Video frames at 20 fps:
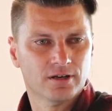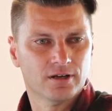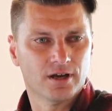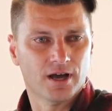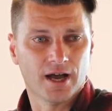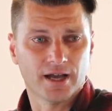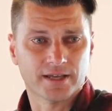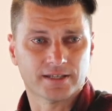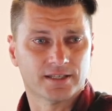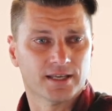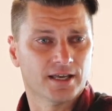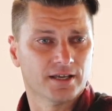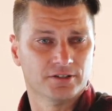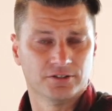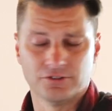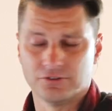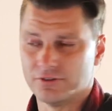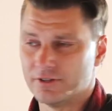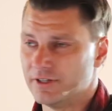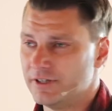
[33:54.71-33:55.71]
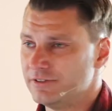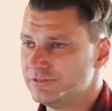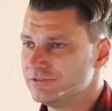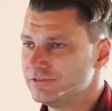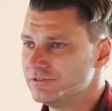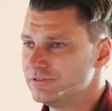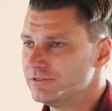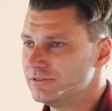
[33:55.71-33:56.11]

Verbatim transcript: I can't do this.